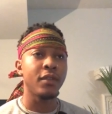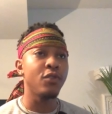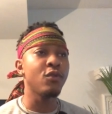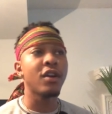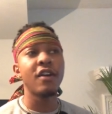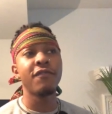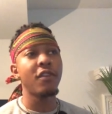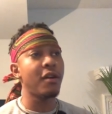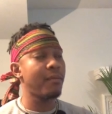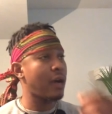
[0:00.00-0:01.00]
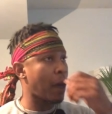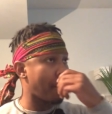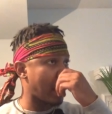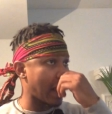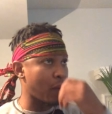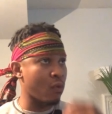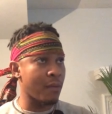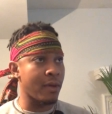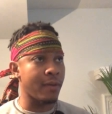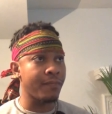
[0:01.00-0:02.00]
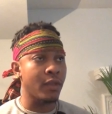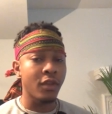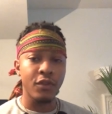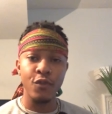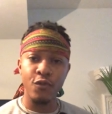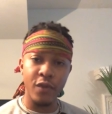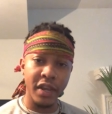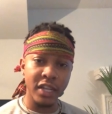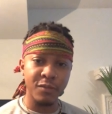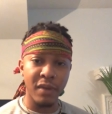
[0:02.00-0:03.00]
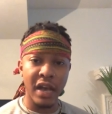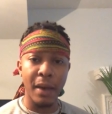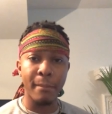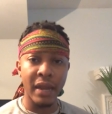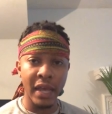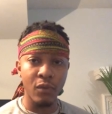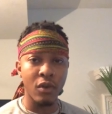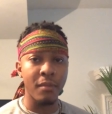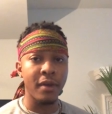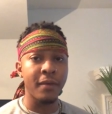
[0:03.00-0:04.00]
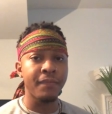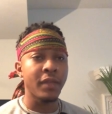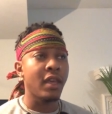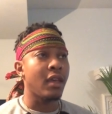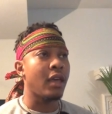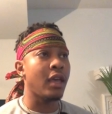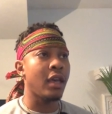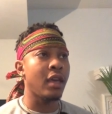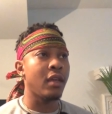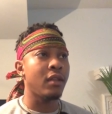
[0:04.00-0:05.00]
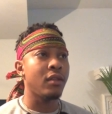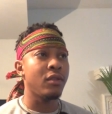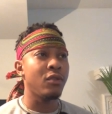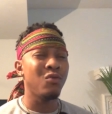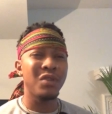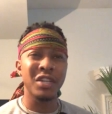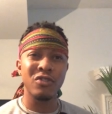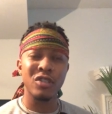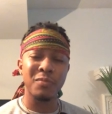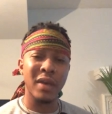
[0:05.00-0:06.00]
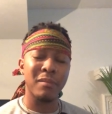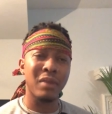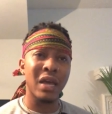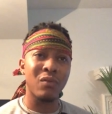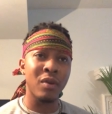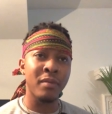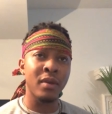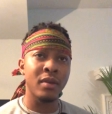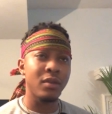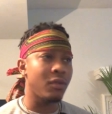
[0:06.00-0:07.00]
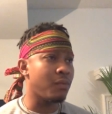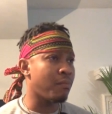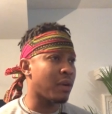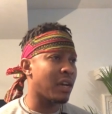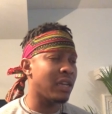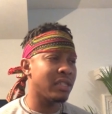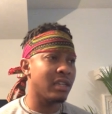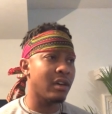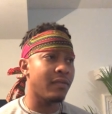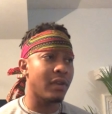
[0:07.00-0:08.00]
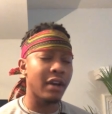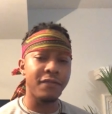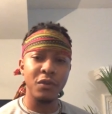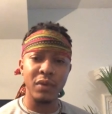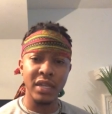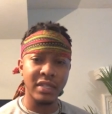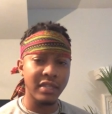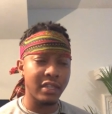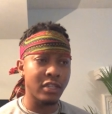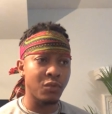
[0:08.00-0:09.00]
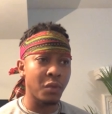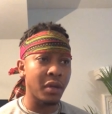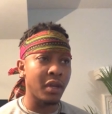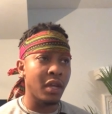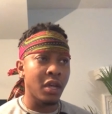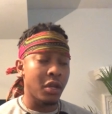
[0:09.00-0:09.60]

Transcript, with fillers: You come from a black woman, you're raised by a black woman, and you disrespect black women because of a few instances with